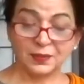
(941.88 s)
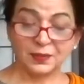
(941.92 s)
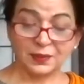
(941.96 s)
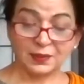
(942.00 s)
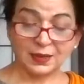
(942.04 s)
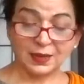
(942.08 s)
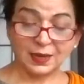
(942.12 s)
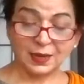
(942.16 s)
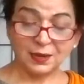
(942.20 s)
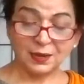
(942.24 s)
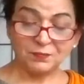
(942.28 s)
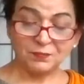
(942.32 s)

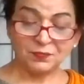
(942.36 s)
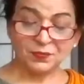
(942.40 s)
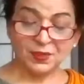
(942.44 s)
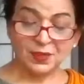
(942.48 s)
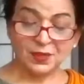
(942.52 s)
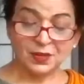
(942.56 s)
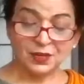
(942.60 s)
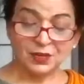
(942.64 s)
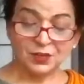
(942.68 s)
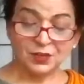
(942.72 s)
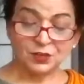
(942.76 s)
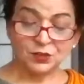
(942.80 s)
Okay,
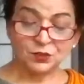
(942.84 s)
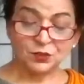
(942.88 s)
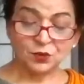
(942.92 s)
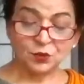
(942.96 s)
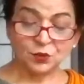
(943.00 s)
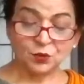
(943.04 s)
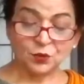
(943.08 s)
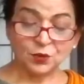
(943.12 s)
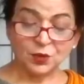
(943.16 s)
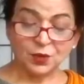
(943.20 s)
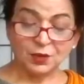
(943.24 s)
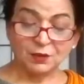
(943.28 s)

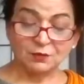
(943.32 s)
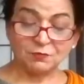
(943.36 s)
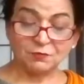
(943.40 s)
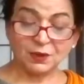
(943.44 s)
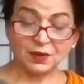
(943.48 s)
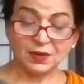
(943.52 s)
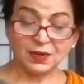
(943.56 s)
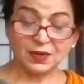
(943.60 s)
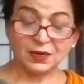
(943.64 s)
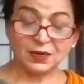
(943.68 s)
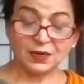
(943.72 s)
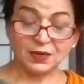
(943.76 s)
so
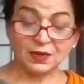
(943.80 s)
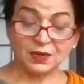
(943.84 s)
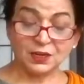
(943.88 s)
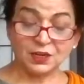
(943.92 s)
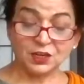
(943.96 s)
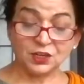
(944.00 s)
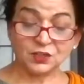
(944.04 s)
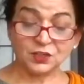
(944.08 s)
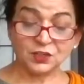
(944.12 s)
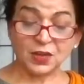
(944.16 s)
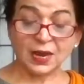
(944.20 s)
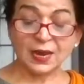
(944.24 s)
when a
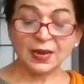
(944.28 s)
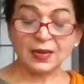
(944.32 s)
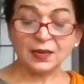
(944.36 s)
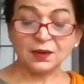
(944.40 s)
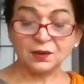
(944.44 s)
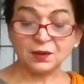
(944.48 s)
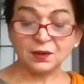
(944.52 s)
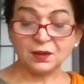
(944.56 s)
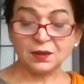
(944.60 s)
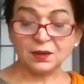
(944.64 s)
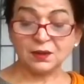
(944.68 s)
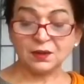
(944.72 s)

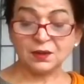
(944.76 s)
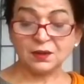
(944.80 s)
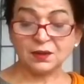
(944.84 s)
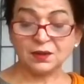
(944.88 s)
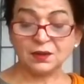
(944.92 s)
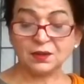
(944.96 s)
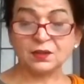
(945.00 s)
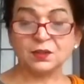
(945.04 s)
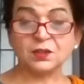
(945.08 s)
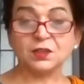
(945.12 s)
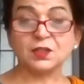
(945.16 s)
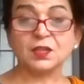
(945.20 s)
desirer,
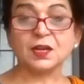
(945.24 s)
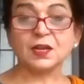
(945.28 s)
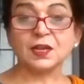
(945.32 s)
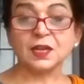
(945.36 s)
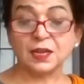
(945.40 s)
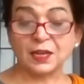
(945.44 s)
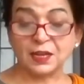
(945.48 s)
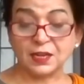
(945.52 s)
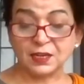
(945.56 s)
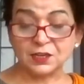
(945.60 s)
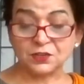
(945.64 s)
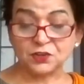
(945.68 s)
the
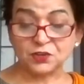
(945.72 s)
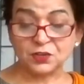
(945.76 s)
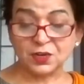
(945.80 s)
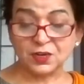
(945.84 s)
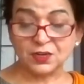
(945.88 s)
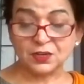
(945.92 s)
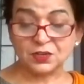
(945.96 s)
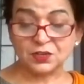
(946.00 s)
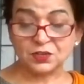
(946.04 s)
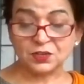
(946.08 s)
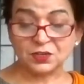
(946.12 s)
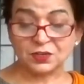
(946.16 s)

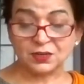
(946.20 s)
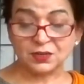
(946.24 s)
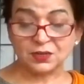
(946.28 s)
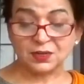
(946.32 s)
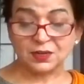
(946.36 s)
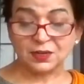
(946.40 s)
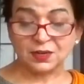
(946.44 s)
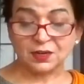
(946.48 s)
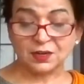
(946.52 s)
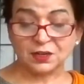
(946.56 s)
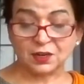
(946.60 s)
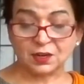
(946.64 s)
agent,
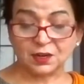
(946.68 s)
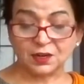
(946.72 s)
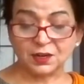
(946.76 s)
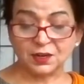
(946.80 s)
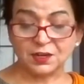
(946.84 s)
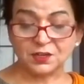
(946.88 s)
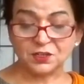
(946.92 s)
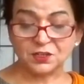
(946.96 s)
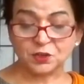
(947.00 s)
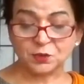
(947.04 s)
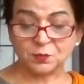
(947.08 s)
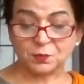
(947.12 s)

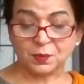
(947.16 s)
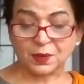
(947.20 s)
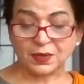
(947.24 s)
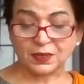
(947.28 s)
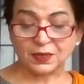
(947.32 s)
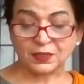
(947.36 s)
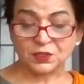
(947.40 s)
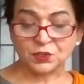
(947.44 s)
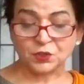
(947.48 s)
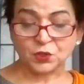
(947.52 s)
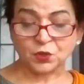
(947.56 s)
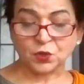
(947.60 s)
encouraged by
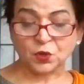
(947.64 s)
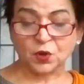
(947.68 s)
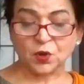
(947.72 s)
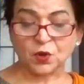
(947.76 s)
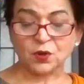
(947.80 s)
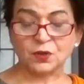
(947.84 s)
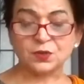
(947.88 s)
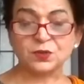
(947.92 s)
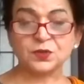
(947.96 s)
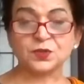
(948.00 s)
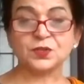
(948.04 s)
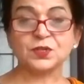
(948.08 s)
this
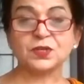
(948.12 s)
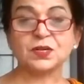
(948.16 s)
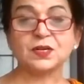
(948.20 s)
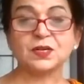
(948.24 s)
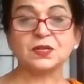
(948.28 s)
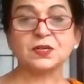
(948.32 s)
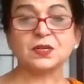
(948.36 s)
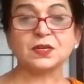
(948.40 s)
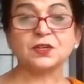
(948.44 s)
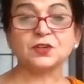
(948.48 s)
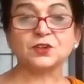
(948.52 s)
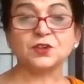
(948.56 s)

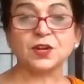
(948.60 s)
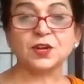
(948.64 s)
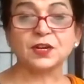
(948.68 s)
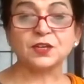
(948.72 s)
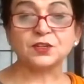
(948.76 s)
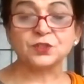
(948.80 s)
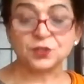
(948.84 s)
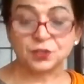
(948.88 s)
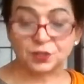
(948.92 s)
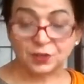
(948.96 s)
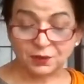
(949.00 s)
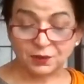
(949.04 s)
constant
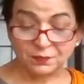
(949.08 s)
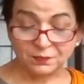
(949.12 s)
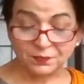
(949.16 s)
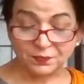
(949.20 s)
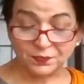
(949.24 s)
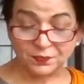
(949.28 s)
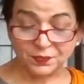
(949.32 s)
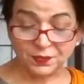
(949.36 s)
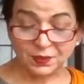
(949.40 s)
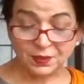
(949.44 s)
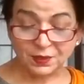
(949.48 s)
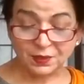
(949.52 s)
attraction
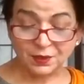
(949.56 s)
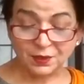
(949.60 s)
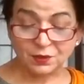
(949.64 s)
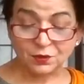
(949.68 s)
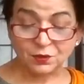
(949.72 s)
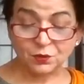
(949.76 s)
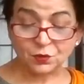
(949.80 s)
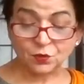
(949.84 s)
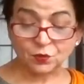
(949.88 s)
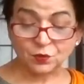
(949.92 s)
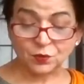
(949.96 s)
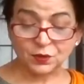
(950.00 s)

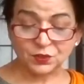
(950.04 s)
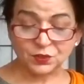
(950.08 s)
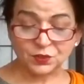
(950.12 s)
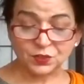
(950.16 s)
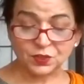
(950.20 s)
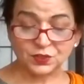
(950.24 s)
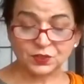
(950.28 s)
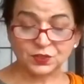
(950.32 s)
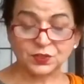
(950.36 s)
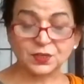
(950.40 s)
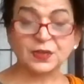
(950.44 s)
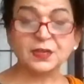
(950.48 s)
towards
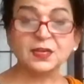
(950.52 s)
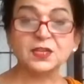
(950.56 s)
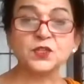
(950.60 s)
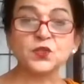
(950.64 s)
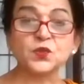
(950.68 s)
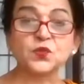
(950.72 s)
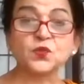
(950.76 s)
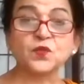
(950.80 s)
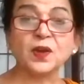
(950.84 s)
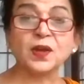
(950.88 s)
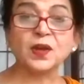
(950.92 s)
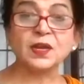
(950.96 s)
a
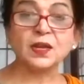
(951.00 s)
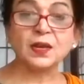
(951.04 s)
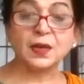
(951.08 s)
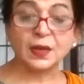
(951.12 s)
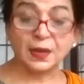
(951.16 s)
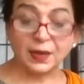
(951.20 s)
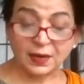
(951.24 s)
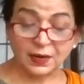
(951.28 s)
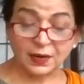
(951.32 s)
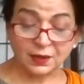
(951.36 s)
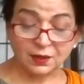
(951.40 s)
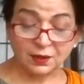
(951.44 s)
satisfying
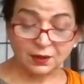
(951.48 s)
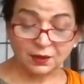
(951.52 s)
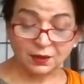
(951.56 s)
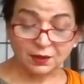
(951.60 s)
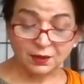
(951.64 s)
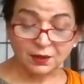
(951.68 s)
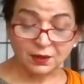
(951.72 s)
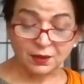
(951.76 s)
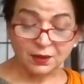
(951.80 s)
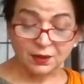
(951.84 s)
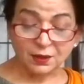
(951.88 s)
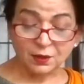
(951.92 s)
end,
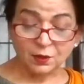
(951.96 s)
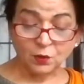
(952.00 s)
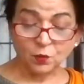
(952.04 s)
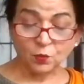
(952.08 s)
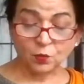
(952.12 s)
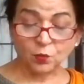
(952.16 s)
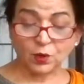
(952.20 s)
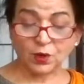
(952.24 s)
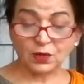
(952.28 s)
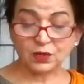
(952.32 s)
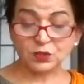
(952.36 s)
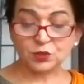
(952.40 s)

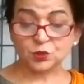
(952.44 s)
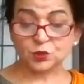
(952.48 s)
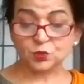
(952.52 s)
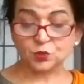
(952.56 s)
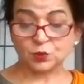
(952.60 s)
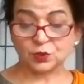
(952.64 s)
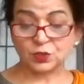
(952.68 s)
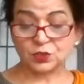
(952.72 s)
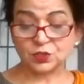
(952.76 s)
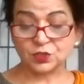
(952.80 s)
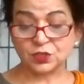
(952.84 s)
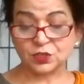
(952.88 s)
wants
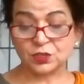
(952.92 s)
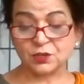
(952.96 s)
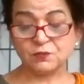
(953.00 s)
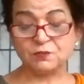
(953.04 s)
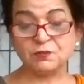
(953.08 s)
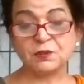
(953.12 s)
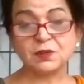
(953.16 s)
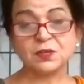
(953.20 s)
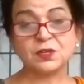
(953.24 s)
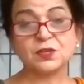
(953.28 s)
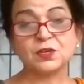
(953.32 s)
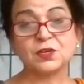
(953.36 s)
to
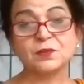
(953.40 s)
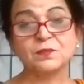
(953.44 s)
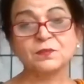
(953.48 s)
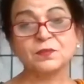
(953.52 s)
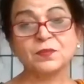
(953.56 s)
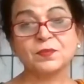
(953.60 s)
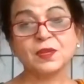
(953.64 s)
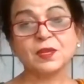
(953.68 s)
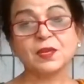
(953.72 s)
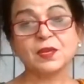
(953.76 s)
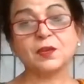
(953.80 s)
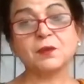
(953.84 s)
achieve it,
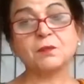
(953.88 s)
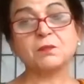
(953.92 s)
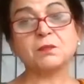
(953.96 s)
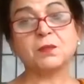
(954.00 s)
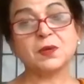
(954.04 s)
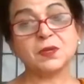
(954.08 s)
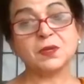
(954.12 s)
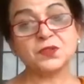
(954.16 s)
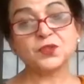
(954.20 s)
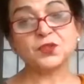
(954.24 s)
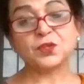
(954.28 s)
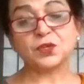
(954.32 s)
he
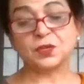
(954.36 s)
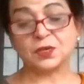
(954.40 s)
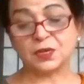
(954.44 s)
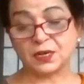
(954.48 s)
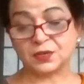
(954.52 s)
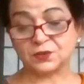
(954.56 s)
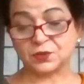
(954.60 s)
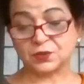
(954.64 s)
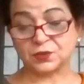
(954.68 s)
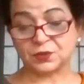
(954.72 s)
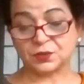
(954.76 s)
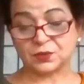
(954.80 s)
must
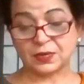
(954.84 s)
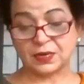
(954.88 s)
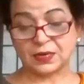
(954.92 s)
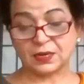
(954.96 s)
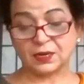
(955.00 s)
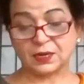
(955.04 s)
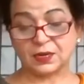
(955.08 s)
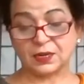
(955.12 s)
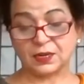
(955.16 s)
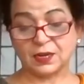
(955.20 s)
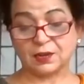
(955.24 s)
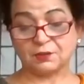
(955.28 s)

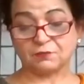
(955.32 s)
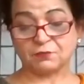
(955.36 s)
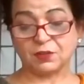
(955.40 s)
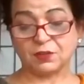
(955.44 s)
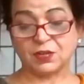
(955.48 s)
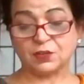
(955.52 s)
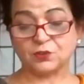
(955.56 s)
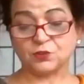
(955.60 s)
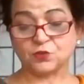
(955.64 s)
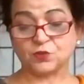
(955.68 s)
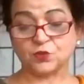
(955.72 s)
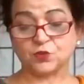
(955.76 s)
necessarily have
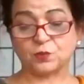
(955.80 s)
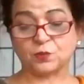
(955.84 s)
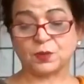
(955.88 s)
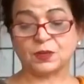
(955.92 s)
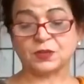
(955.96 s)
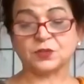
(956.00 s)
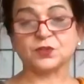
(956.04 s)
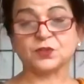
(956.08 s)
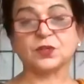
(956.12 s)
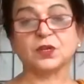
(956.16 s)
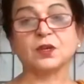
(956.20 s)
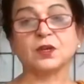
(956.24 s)
the
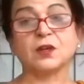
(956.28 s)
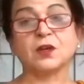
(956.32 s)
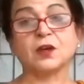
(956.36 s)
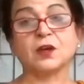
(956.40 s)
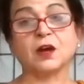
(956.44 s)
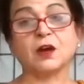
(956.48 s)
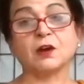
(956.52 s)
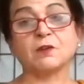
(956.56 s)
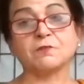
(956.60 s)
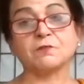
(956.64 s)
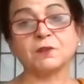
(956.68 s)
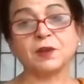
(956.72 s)
instruments
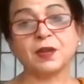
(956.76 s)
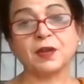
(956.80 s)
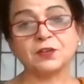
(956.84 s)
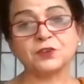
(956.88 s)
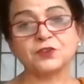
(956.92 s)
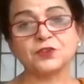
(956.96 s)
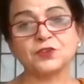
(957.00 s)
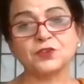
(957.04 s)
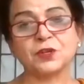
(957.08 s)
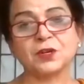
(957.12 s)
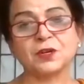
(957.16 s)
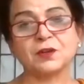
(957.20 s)
of
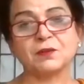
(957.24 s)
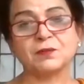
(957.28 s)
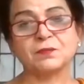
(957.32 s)
action.